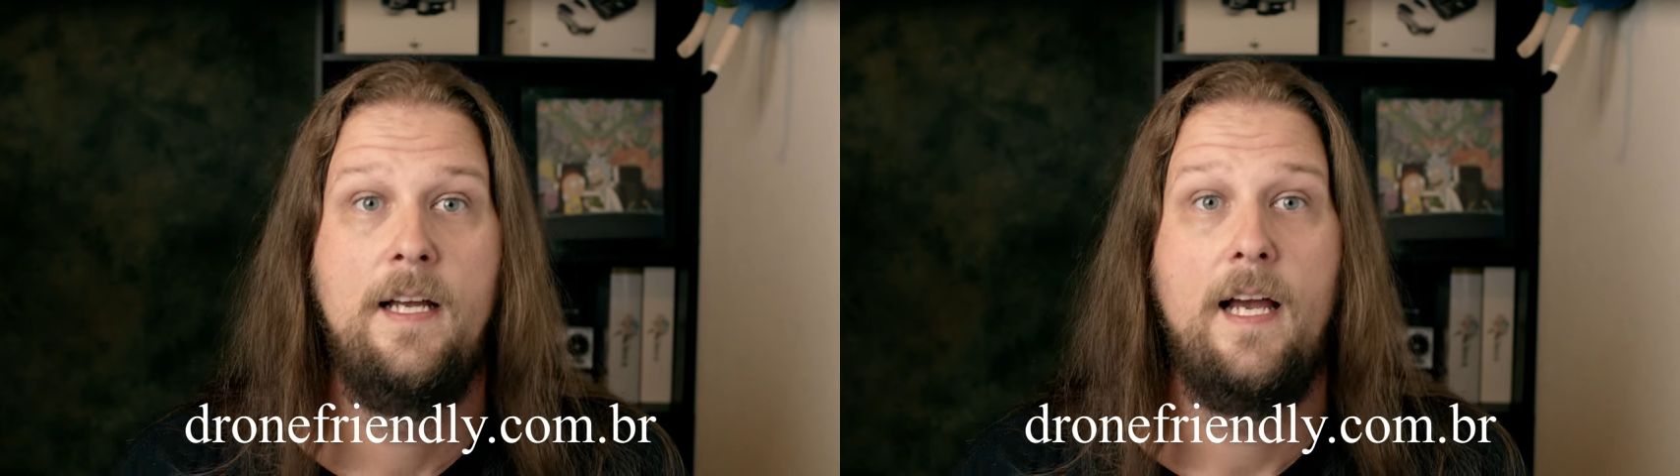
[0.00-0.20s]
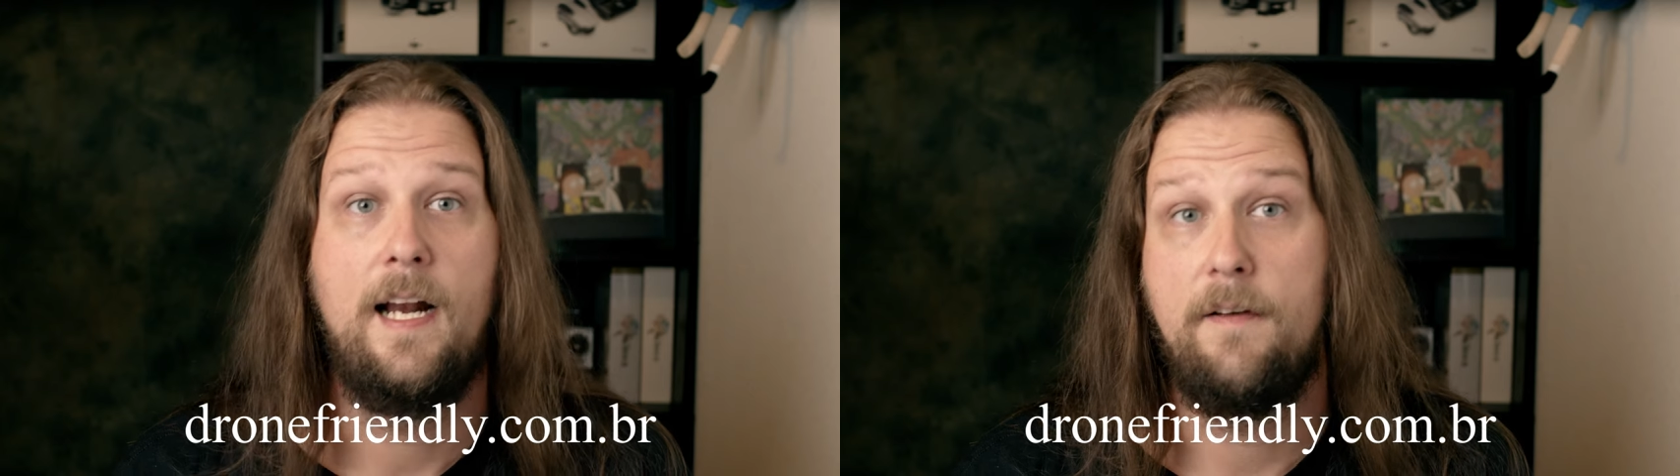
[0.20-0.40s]

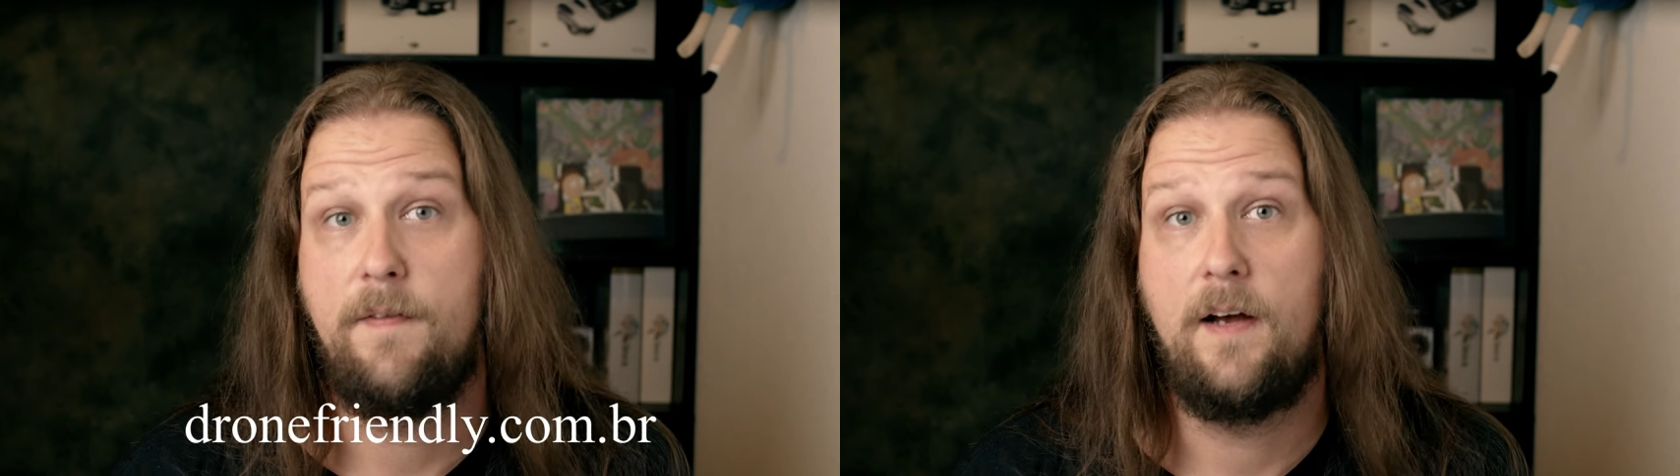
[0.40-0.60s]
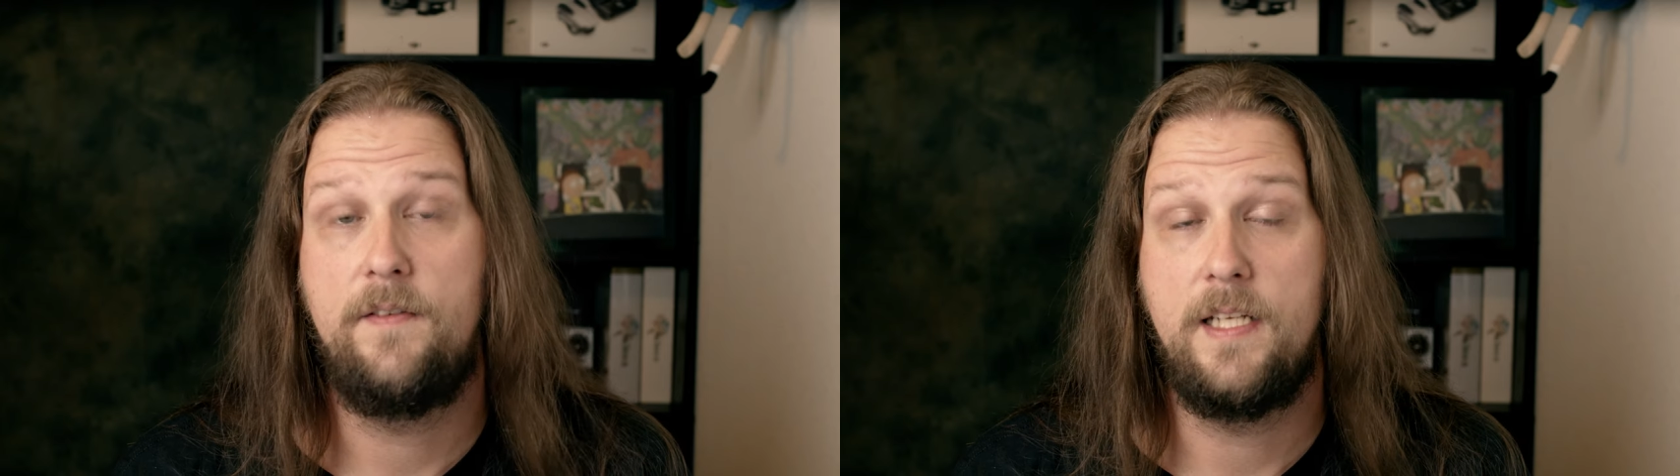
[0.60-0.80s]
and I
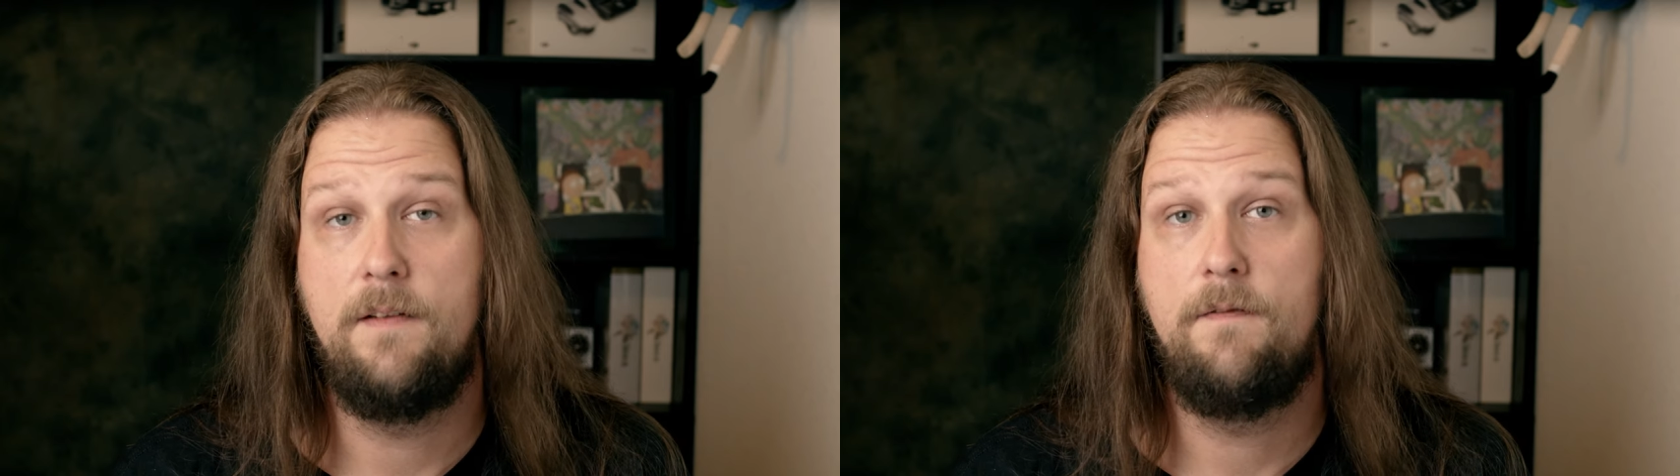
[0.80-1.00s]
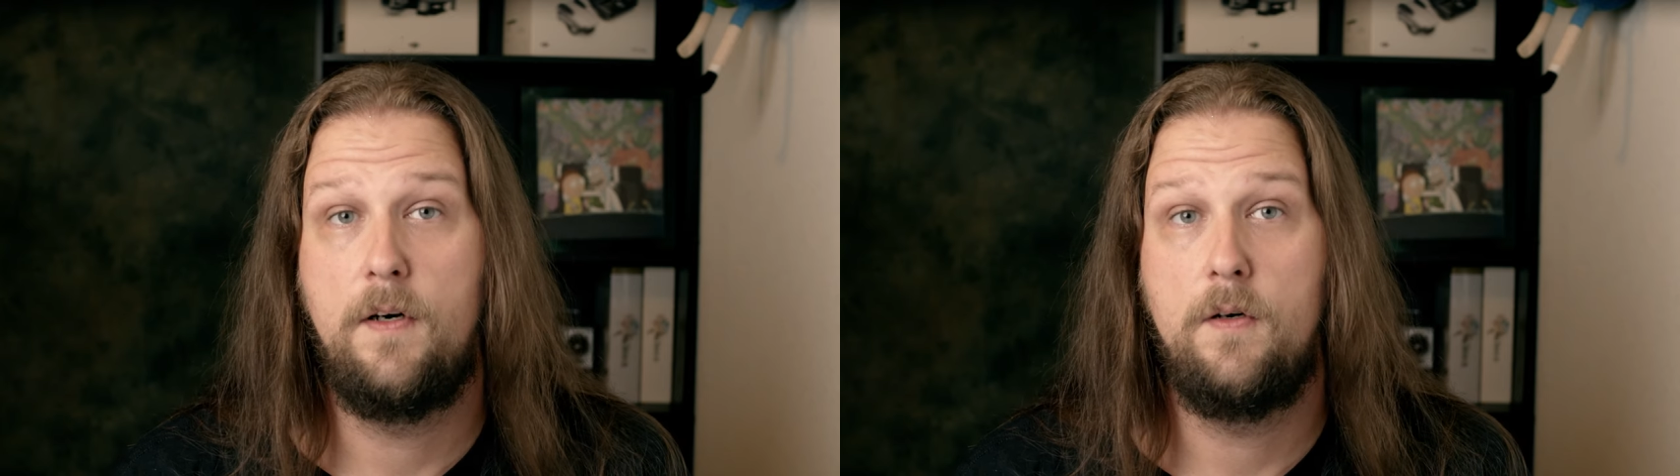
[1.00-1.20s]
found the
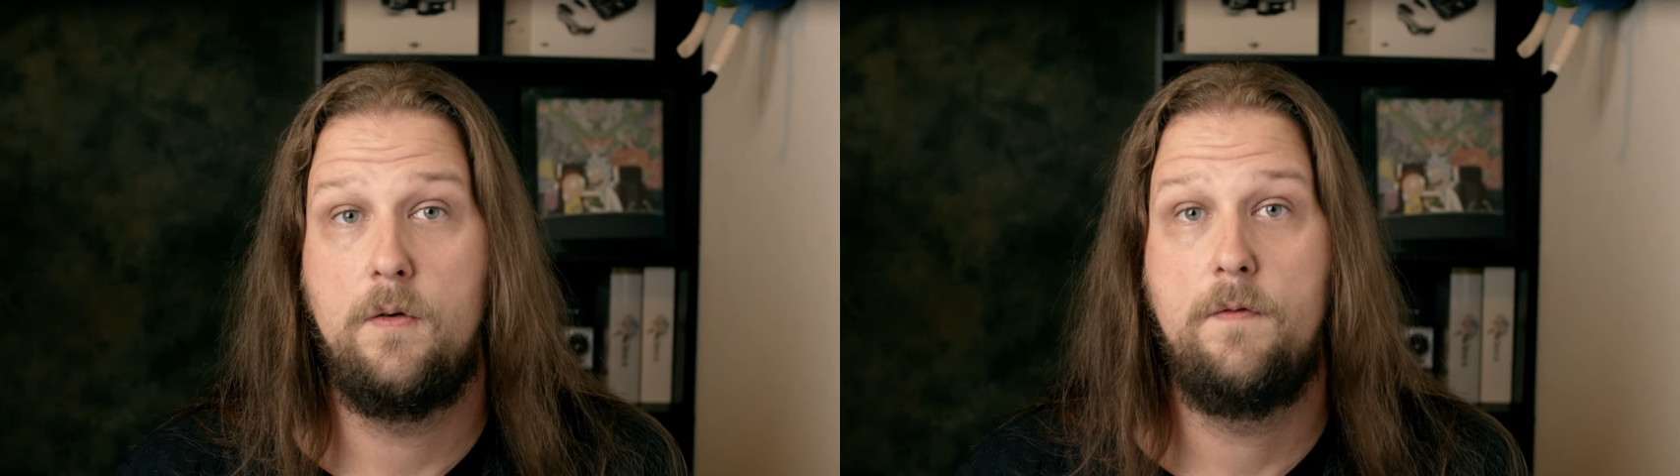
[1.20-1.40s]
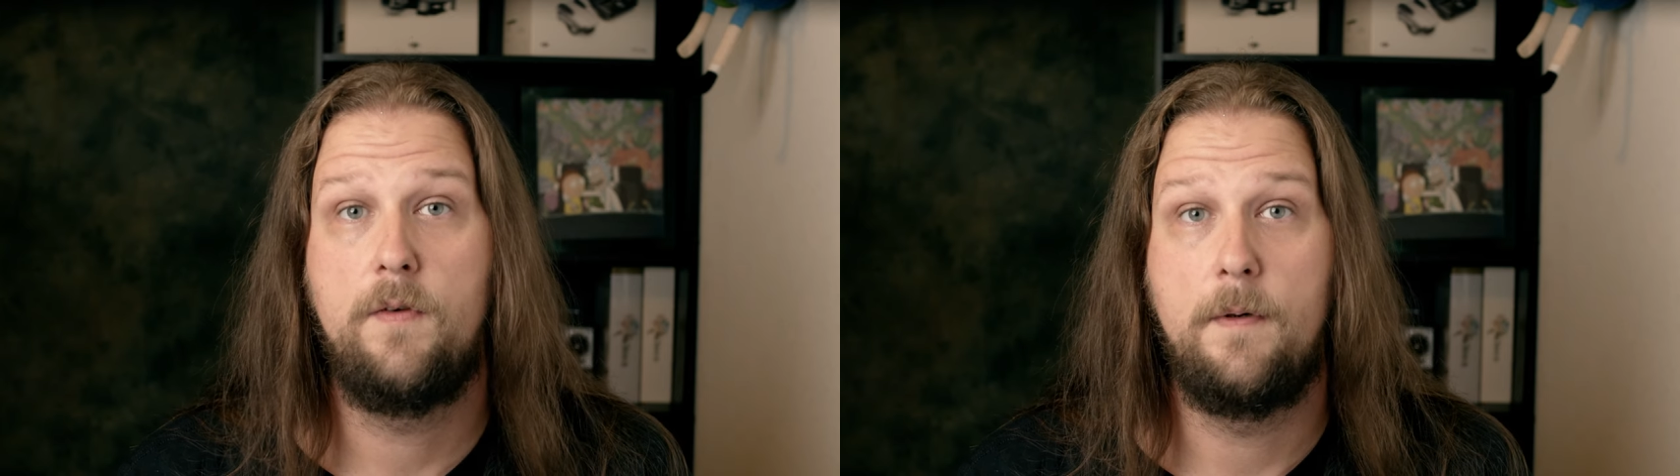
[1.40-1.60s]

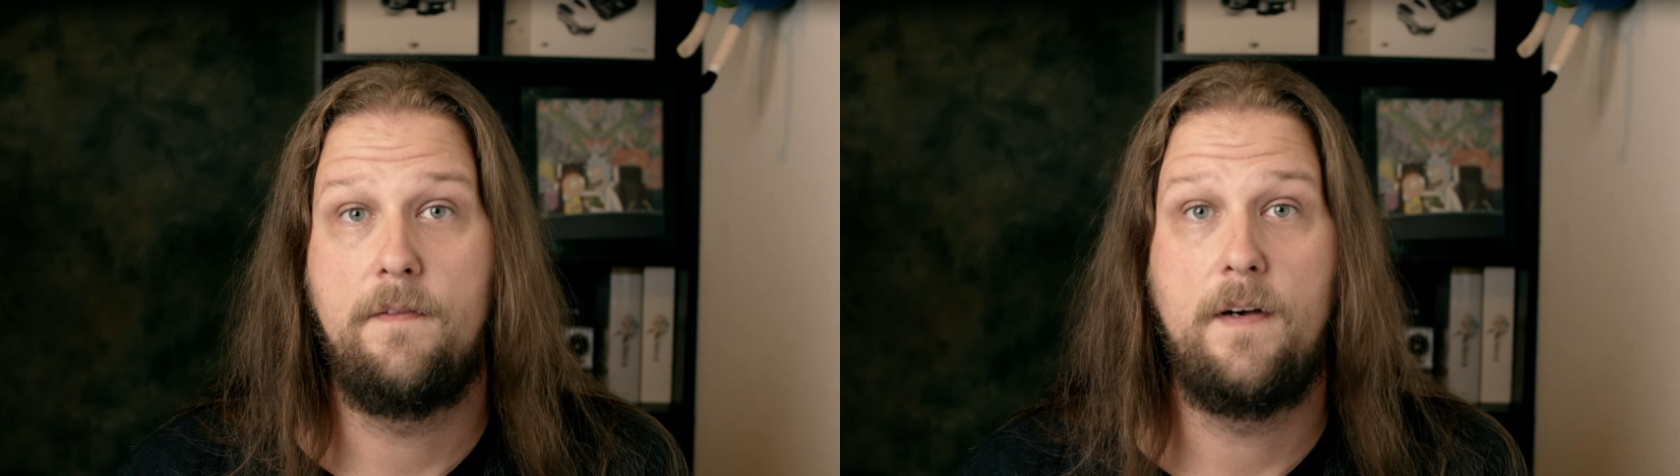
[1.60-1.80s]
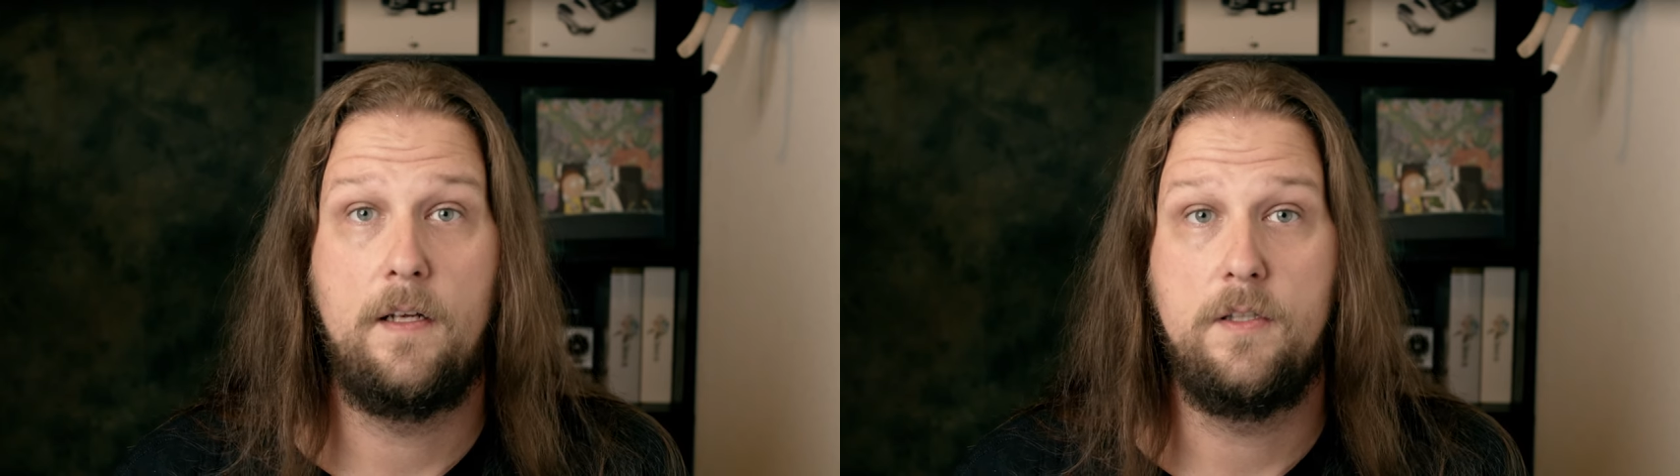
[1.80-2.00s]
info from a
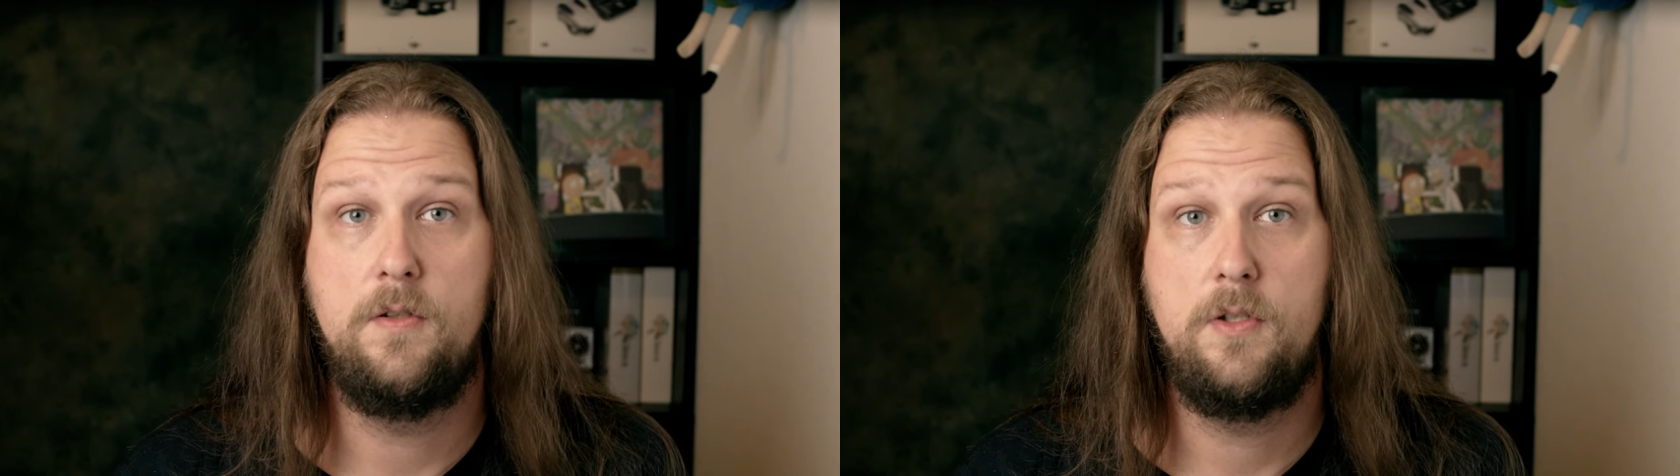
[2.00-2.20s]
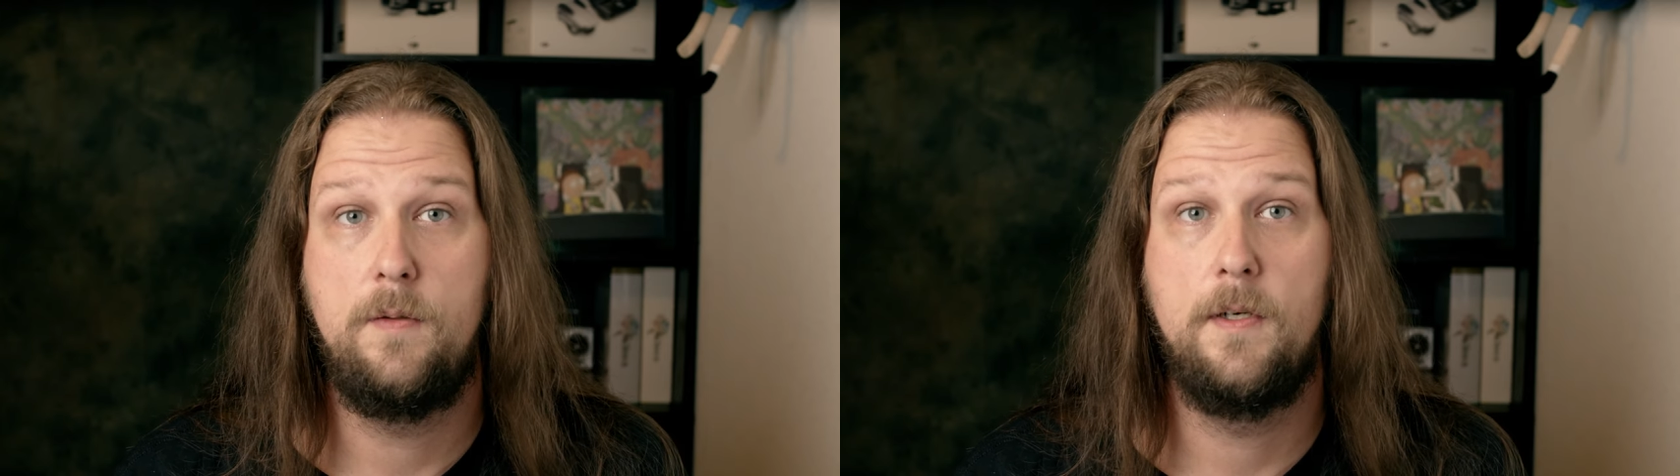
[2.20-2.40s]
fellow
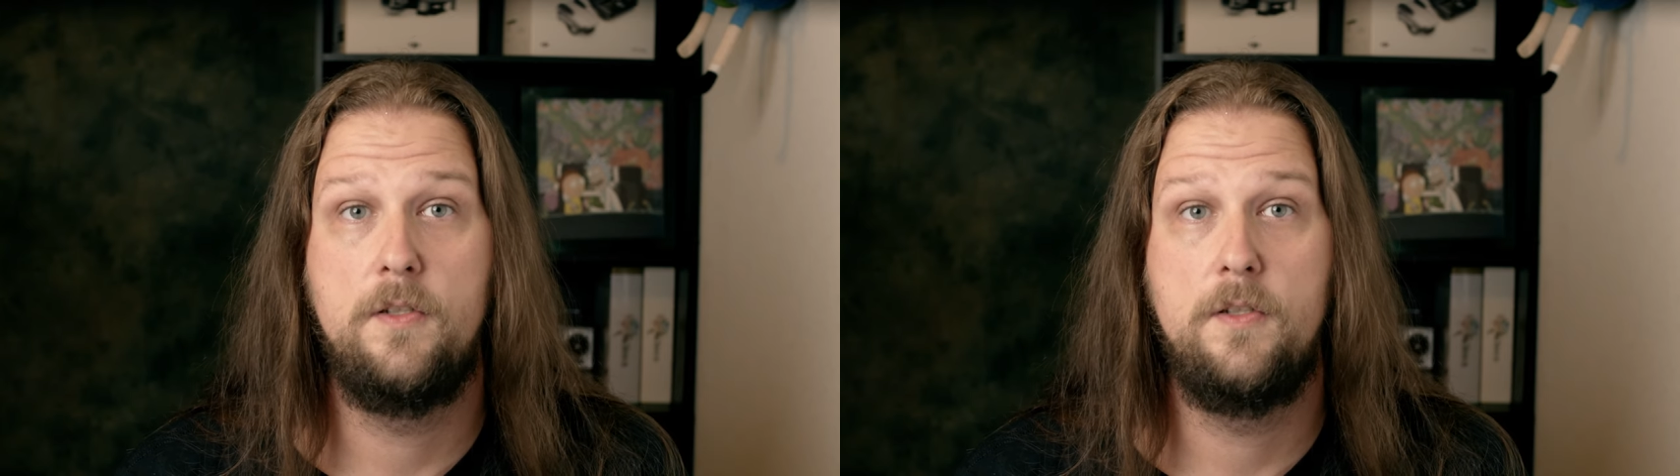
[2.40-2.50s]
YouTuber,